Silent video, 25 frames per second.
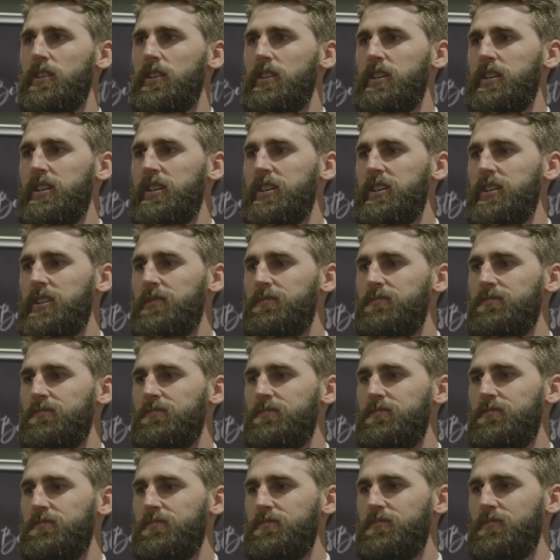um,
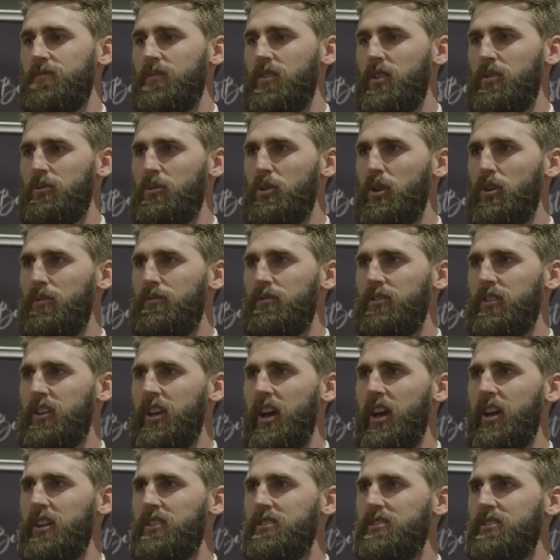I'm going for
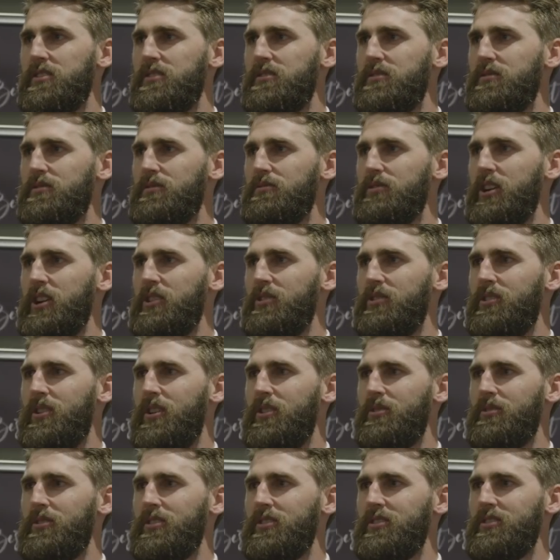Kane's record
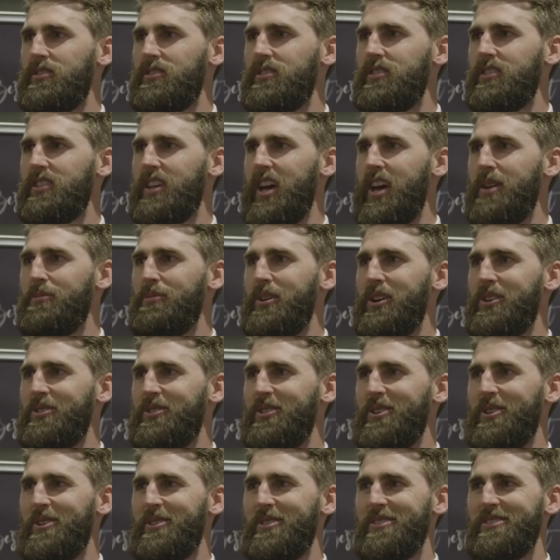holder, game
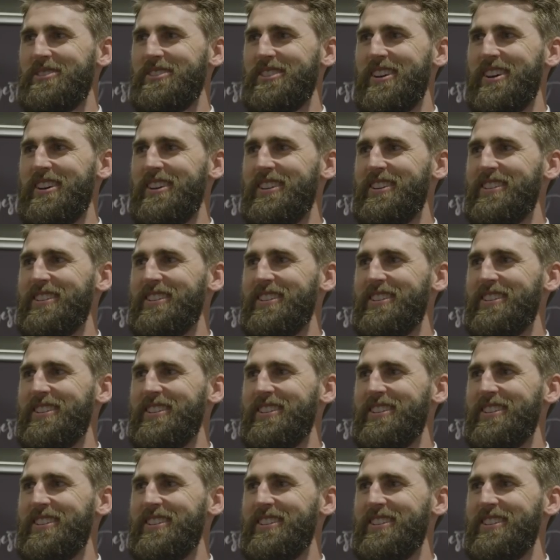record holder. So